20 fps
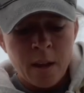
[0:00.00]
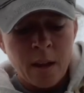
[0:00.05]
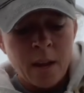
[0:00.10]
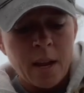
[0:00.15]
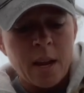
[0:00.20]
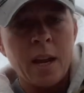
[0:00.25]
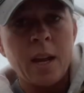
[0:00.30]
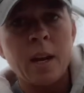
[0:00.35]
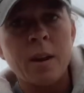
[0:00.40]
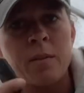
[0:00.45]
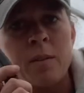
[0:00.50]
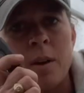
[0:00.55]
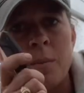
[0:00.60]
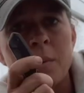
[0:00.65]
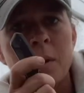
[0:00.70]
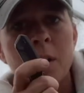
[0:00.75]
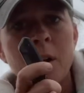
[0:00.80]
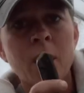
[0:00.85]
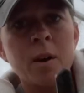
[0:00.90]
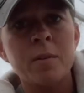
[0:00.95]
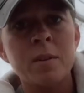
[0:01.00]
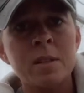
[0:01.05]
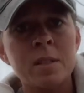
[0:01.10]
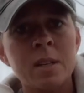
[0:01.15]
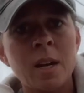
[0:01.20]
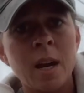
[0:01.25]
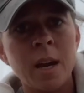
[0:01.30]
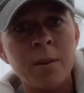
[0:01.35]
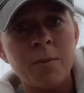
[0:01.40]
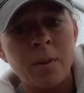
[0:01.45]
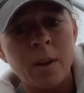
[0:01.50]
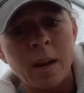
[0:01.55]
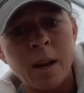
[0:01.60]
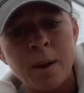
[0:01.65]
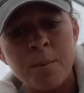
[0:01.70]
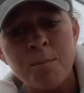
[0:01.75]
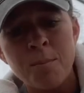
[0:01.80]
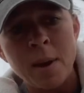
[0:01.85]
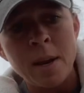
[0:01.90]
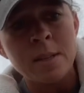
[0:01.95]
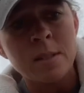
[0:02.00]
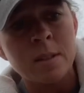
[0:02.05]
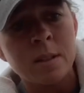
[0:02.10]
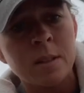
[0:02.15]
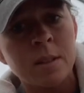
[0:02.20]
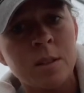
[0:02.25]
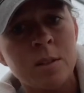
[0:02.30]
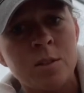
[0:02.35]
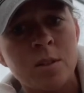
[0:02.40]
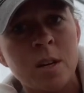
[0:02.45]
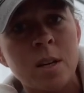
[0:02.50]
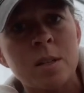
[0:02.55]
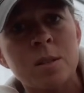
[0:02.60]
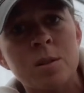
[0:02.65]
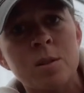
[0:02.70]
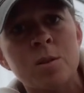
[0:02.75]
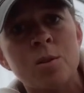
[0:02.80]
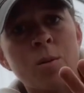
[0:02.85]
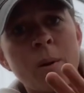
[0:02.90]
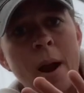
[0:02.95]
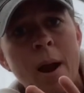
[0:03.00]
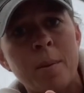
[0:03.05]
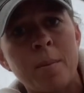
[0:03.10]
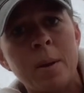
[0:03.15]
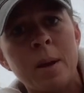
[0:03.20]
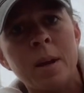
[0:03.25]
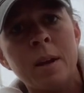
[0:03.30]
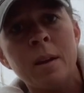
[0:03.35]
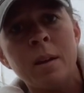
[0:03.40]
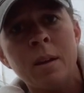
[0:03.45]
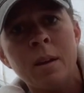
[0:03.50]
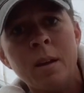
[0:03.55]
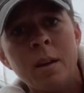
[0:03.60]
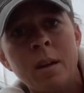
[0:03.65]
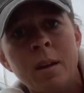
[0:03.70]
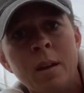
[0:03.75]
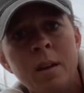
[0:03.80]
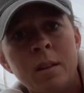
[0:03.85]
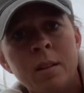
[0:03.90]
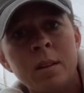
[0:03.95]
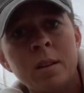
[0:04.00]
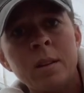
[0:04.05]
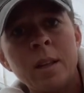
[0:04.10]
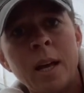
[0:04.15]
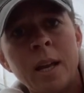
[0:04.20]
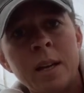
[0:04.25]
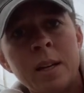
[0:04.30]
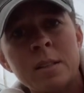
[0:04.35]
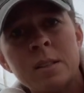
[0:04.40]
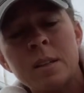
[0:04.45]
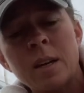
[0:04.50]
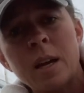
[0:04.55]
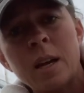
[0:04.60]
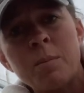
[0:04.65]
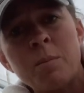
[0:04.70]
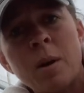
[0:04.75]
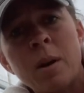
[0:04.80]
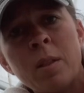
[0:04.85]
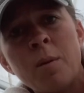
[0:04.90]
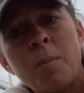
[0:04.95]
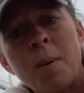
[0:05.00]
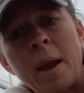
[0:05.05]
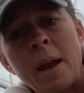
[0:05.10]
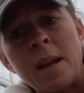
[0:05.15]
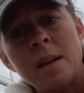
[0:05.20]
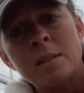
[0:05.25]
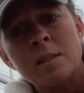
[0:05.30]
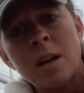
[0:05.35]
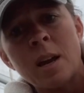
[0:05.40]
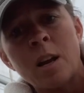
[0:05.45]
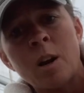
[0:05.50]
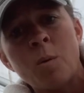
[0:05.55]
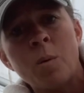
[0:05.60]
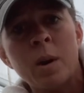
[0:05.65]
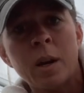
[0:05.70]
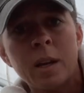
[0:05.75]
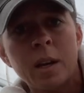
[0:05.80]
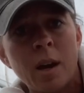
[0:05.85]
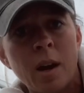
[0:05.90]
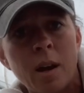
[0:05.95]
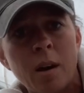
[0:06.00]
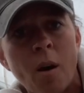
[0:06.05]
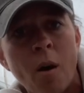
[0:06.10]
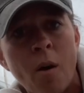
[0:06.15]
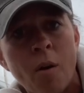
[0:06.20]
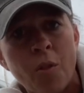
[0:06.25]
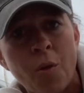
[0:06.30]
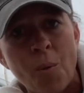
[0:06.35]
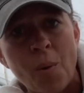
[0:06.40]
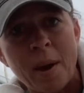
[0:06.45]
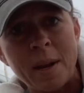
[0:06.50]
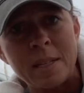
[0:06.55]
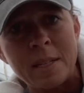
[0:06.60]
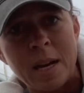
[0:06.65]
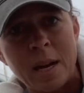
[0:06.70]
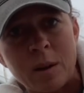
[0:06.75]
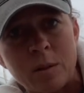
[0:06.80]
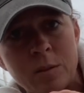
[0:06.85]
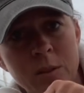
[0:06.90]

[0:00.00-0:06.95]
and I've got my harvest knife, and I'm basically just grabbing the lettuce kind of by the base. I don't want to cut all the way down